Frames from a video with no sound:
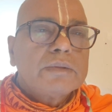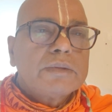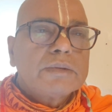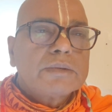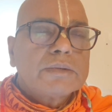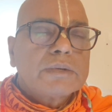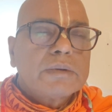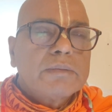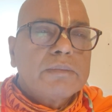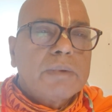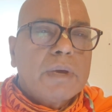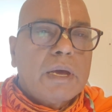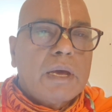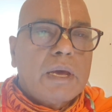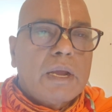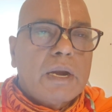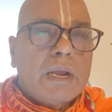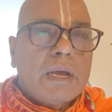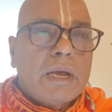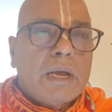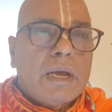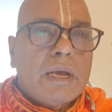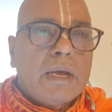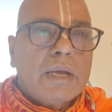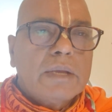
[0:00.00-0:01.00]
Yudhishthira
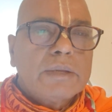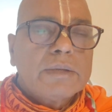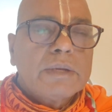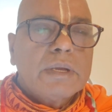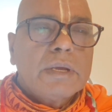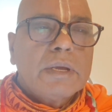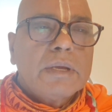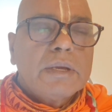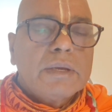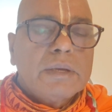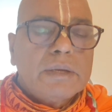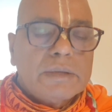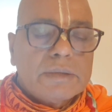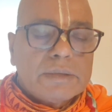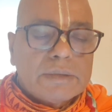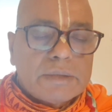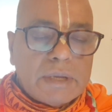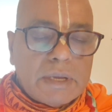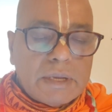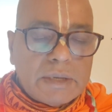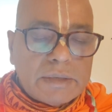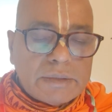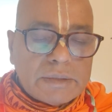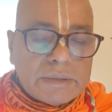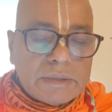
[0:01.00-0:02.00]
Maharaj, he
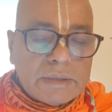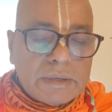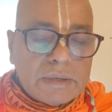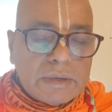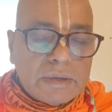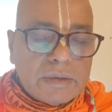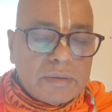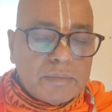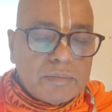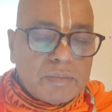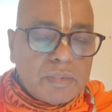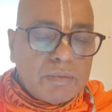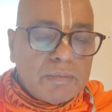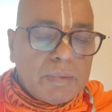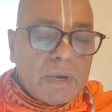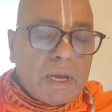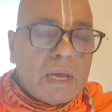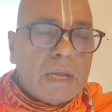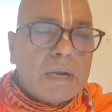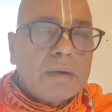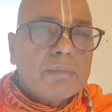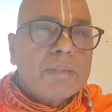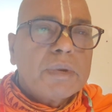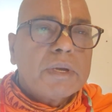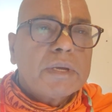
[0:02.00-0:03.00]
says,
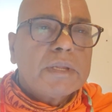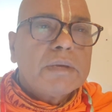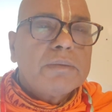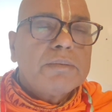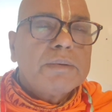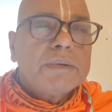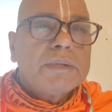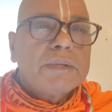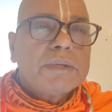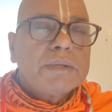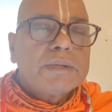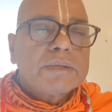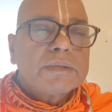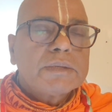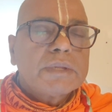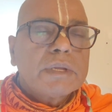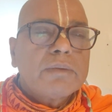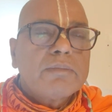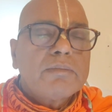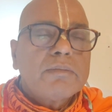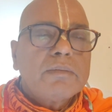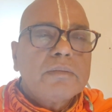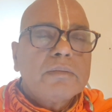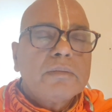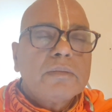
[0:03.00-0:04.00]
Puman Veda
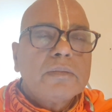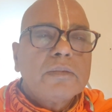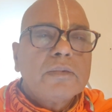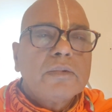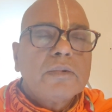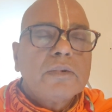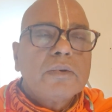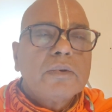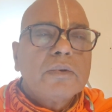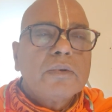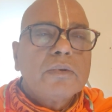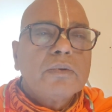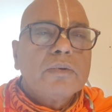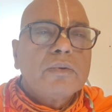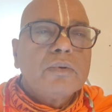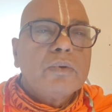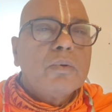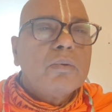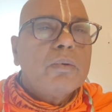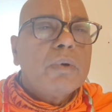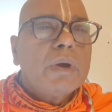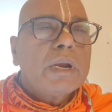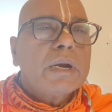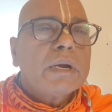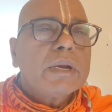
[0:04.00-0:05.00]
Viditstam.
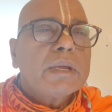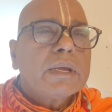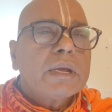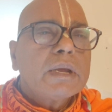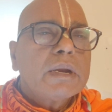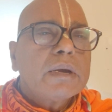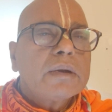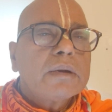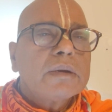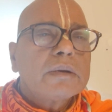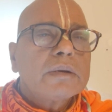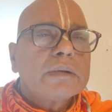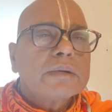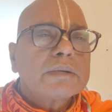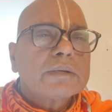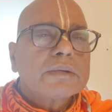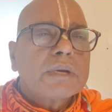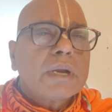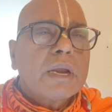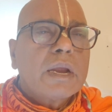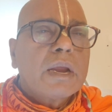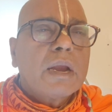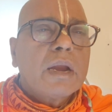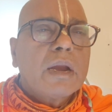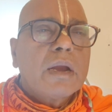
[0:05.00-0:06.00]
No one can
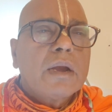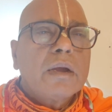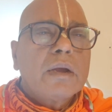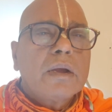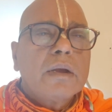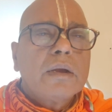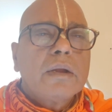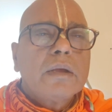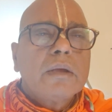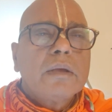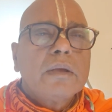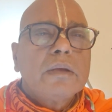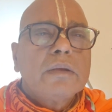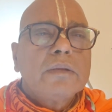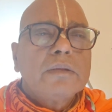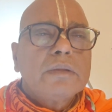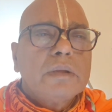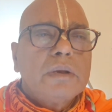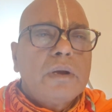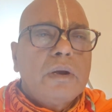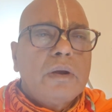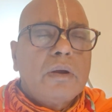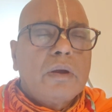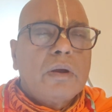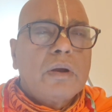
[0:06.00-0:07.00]
understand
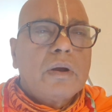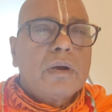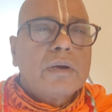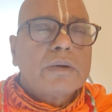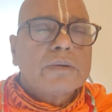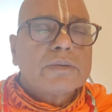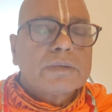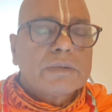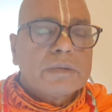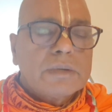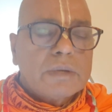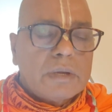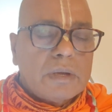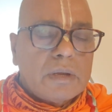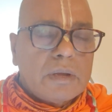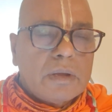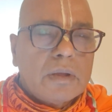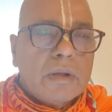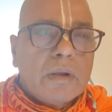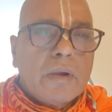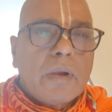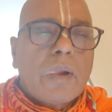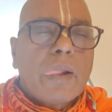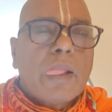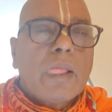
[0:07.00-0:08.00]
the Lord's
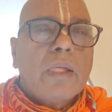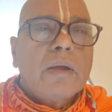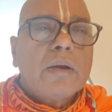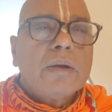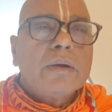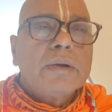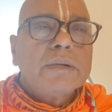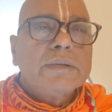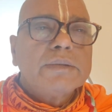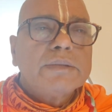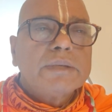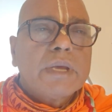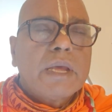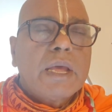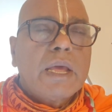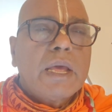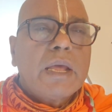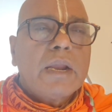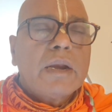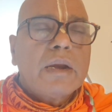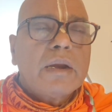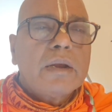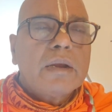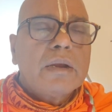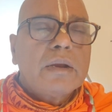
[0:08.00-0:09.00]

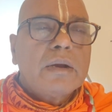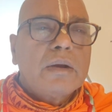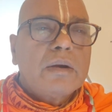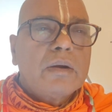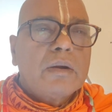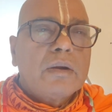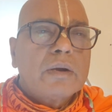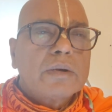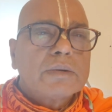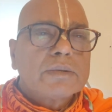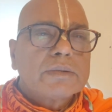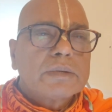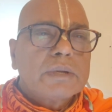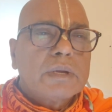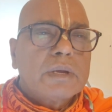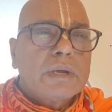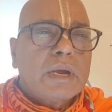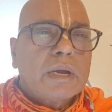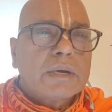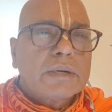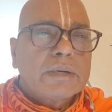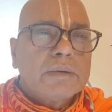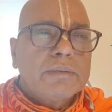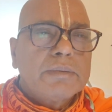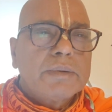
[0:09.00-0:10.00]
desire, Lord's
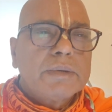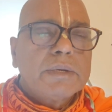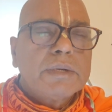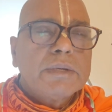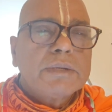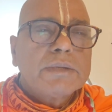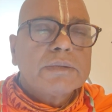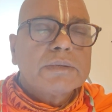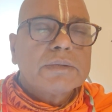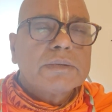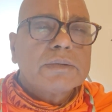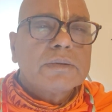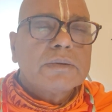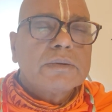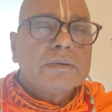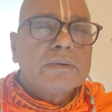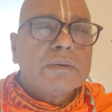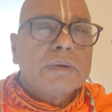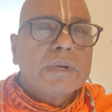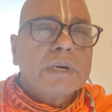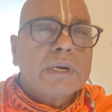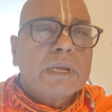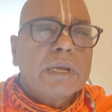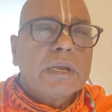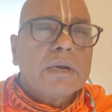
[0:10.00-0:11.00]
activities.
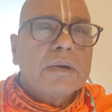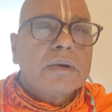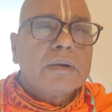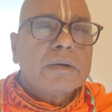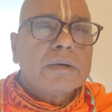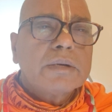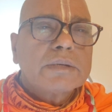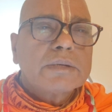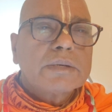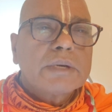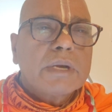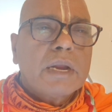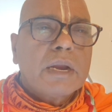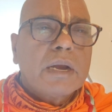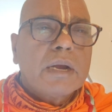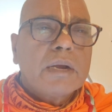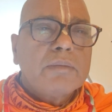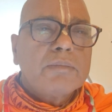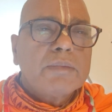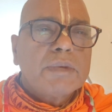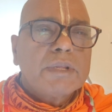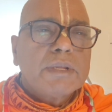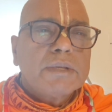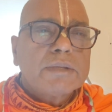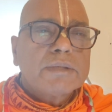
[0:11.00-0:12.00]
No one can
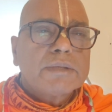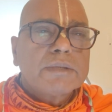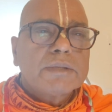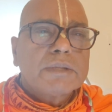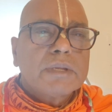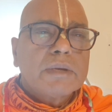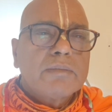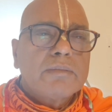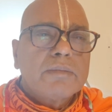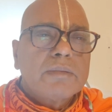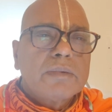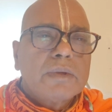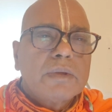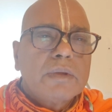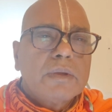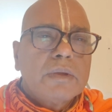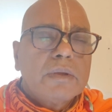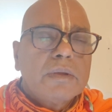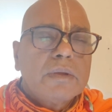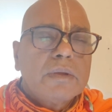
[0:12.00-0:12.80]
understand. Viditstam.